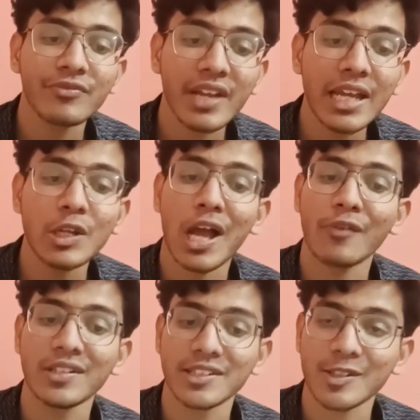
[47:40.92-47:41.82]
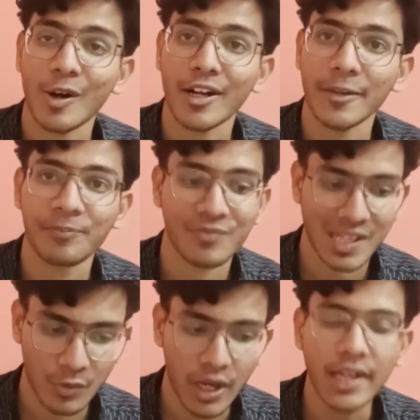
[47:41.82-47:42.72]
where you have installed,
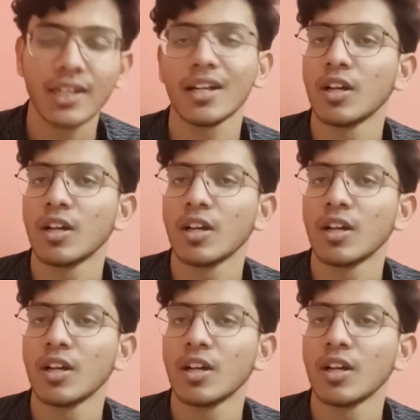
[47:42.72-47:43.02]
right?